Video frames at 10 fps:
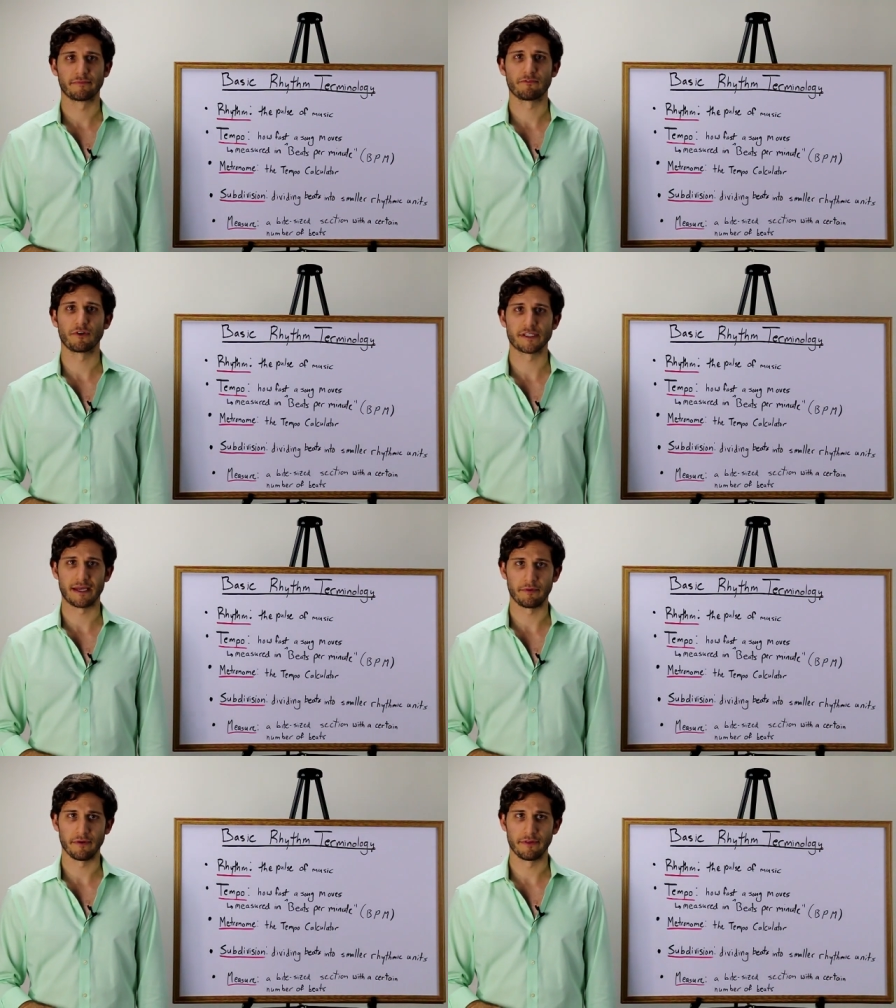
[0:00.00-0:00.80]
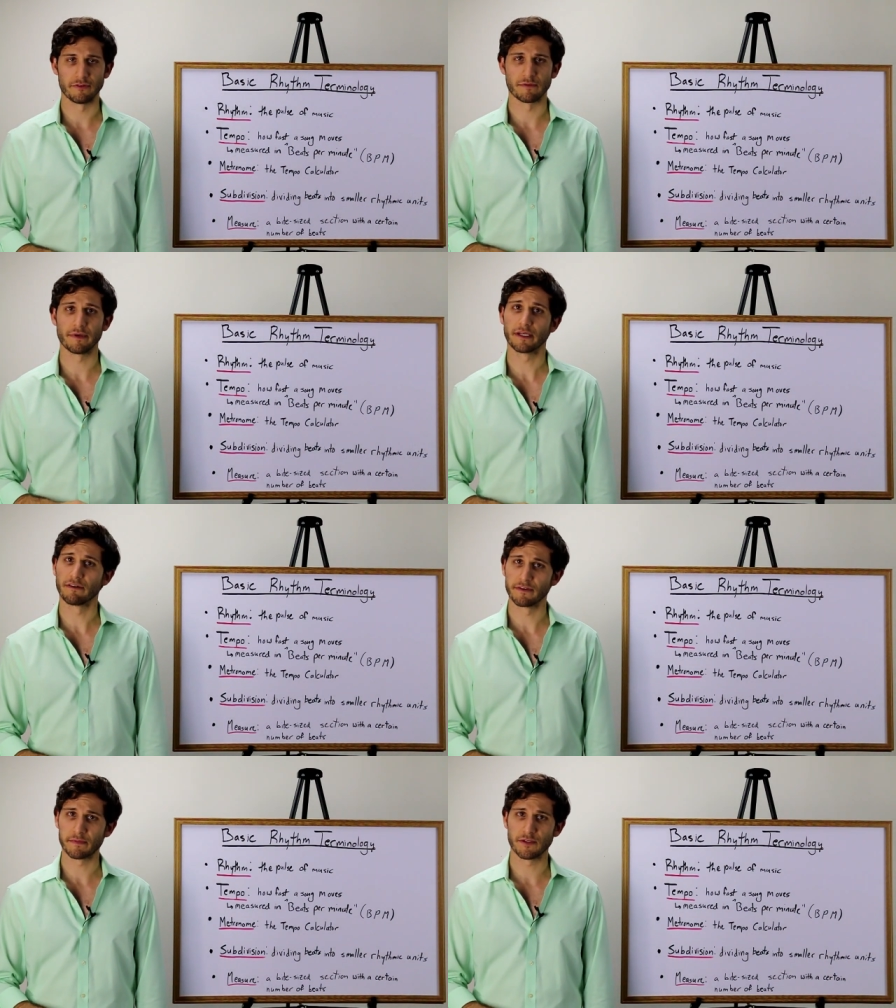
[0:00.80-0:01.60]
For example, there's a big
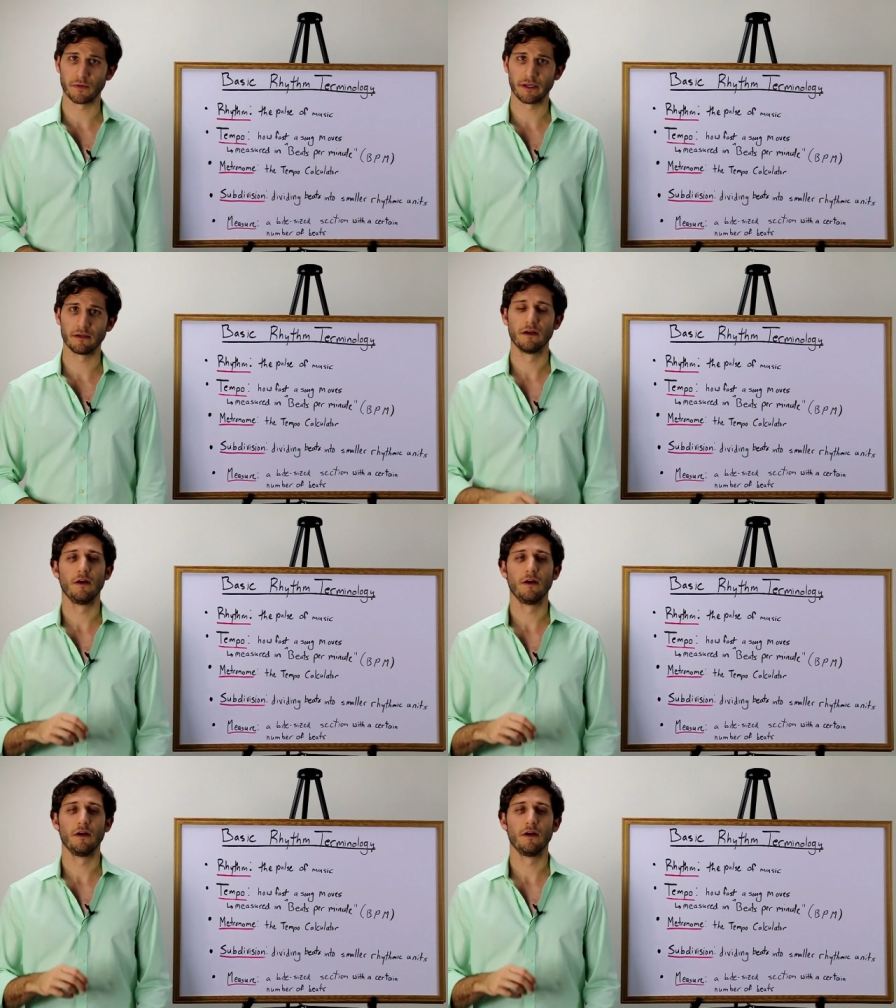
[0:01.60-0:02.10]
difference between